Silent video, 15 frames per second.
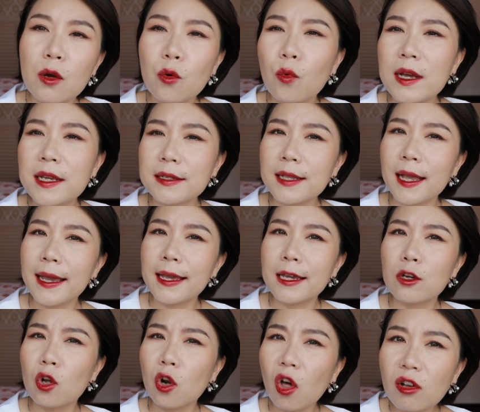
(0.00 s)
When it's a
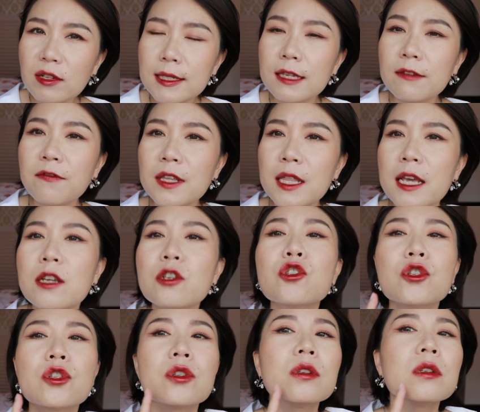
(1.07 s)
glossy
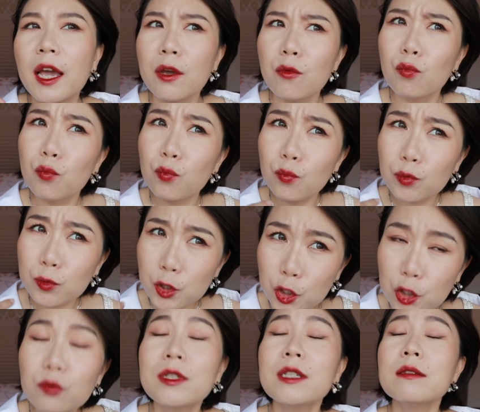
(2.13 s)
finish, it
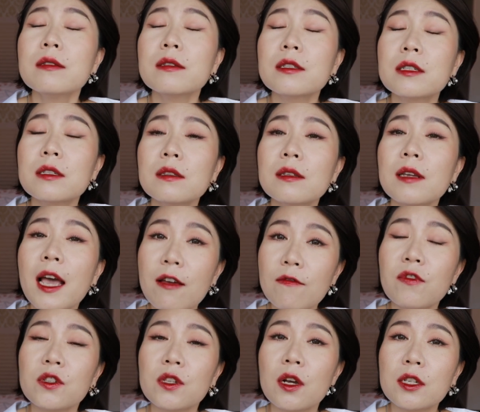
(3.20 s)
shouldn't
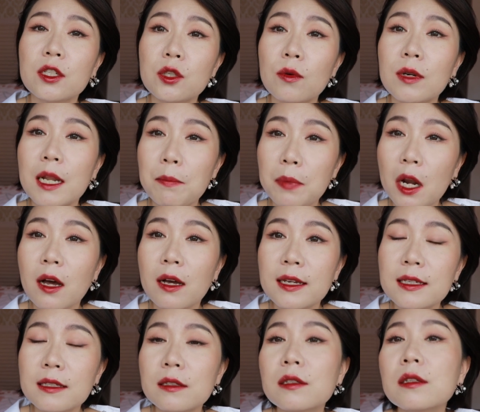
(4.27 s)
emphasize your lip
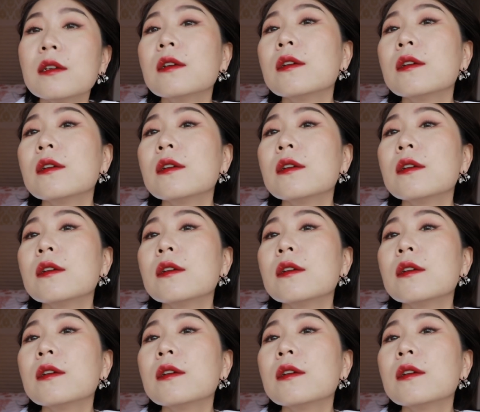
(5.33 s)
lines.